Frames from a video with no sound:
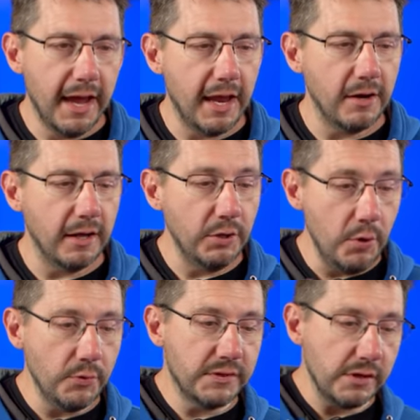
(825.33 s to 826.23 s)
and
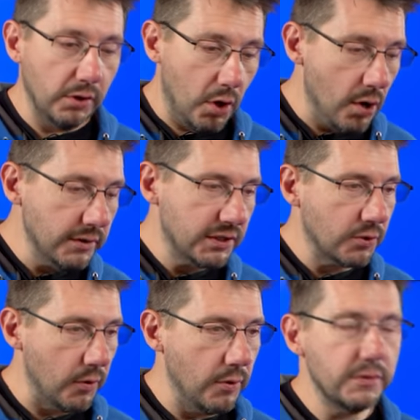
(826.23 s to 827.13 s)
use long
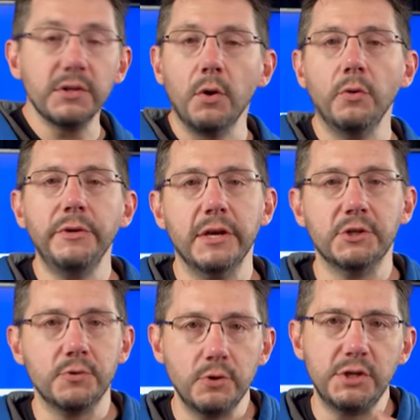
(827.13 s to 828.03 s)
screws to hold the
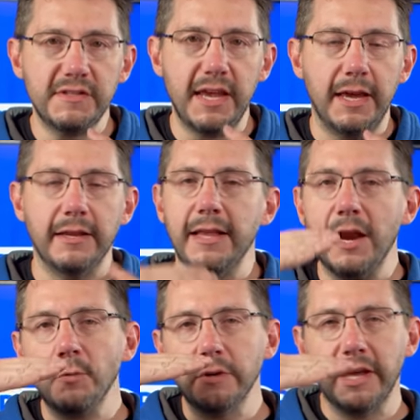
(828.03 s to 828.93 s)
extrusions in, and
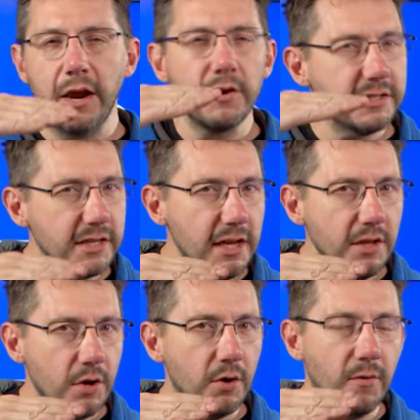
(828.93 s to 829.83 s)
that will guarantee
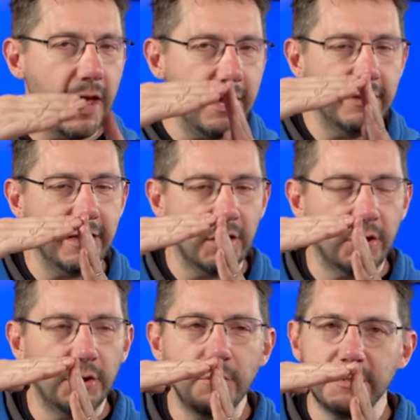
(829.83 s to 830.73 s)
you a, the
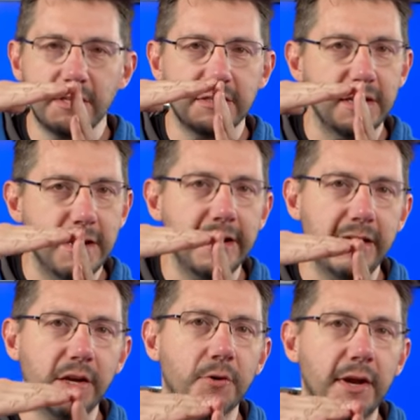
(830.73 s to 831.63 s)
closest to
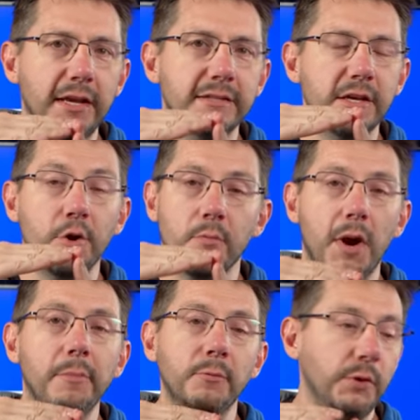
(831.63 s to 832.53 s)
90 degrees that you're
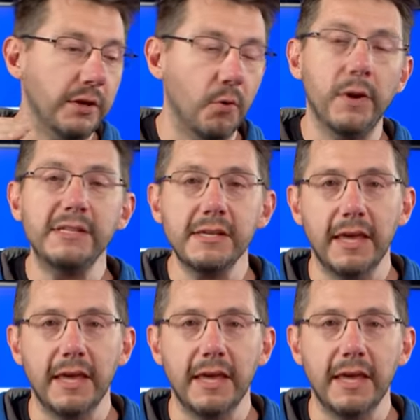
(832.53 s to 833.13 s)
probably going to